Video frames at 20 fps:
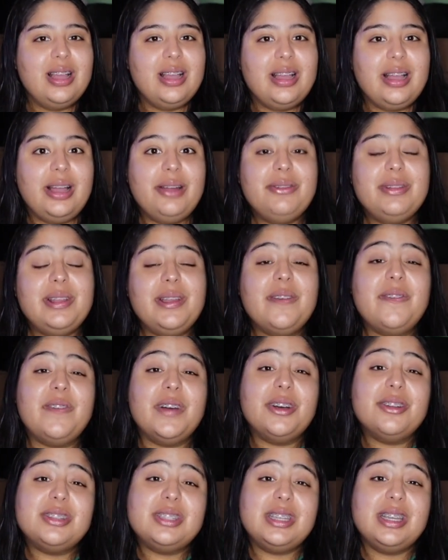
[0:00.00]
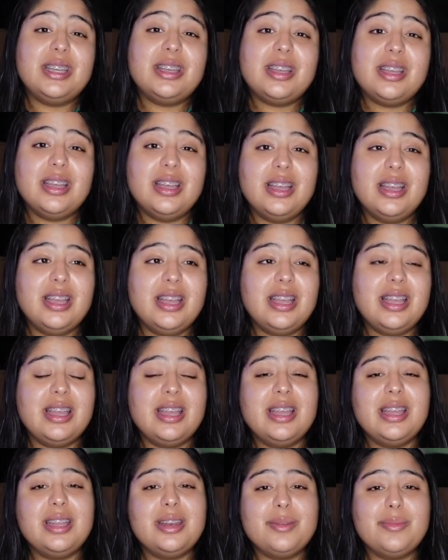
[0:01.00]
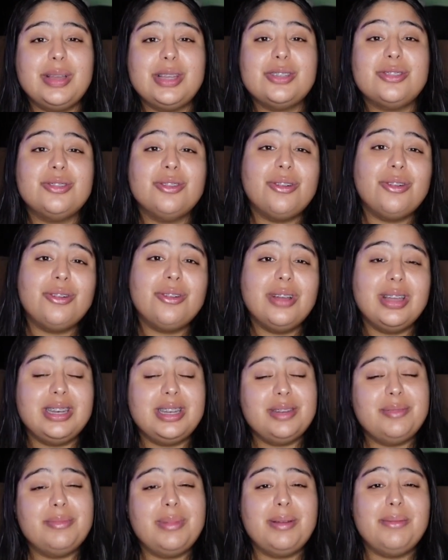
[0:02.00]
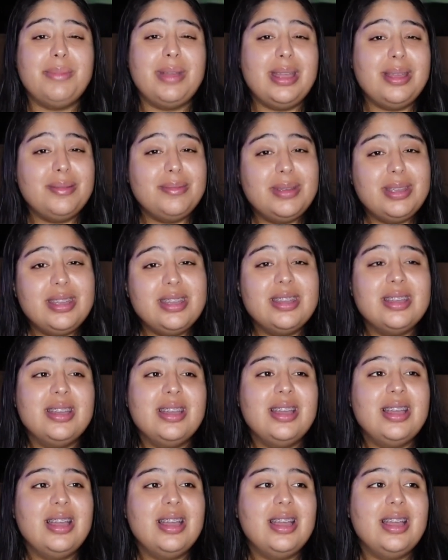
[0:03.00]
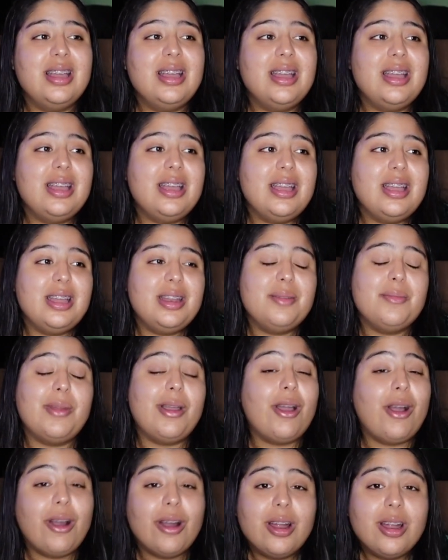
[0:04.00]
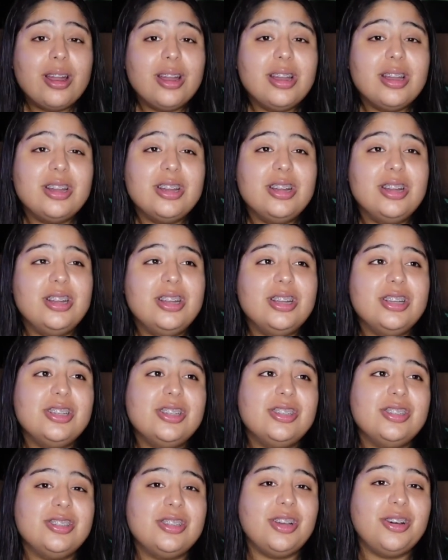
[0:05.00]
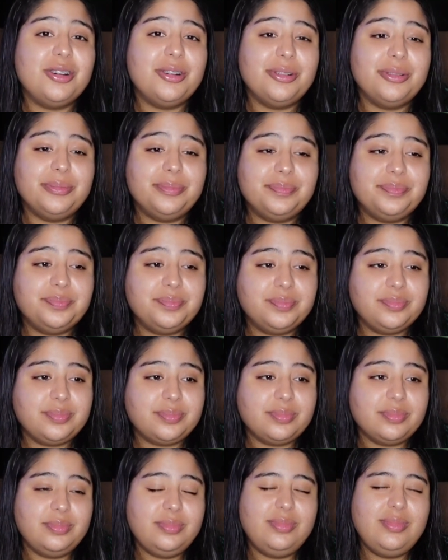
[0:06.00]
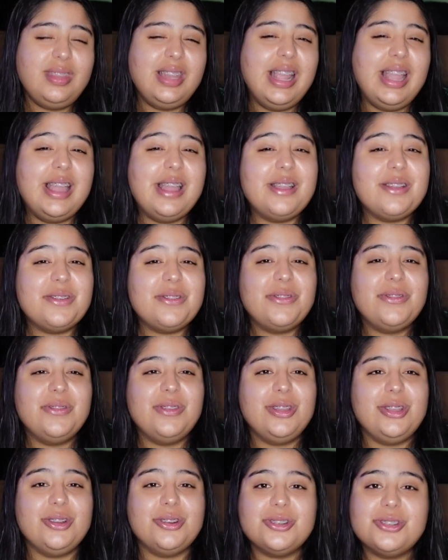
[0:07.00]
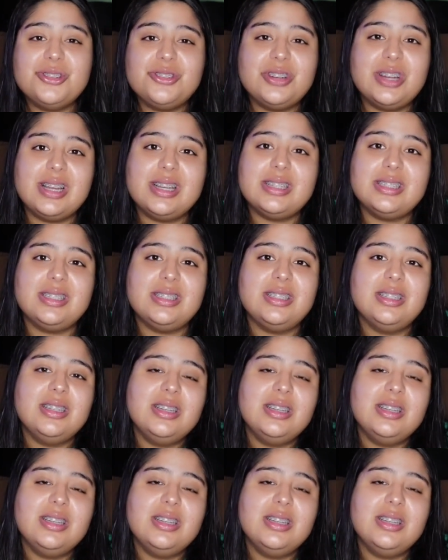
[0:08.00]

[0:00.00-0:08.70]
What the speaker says: I really felt it in my soul and in my baby and in my heart. So if you're stressed,